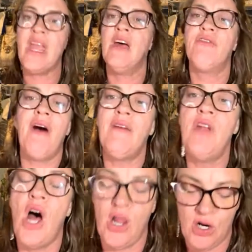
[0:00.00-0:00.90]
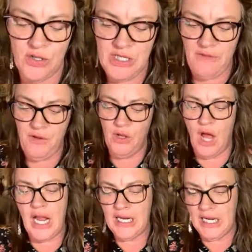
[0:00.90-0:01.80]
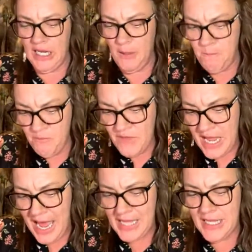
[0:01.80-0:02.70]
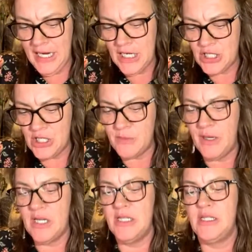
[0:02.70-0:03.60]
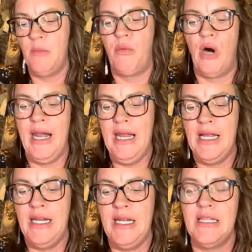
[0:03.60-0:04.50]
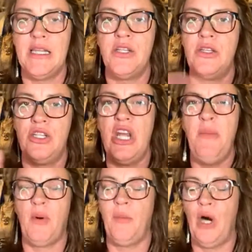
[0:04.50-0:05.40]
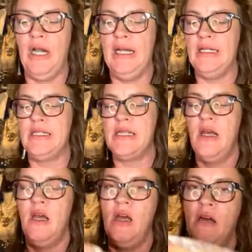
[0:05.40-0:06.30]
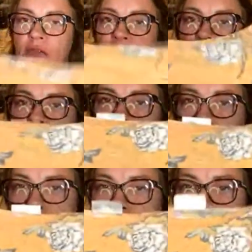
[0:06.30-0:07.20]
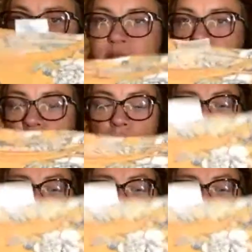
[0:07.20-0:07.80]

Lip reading: $5 if you like it. I think it's just because the brand is a cheaper brand. $5. It's a cute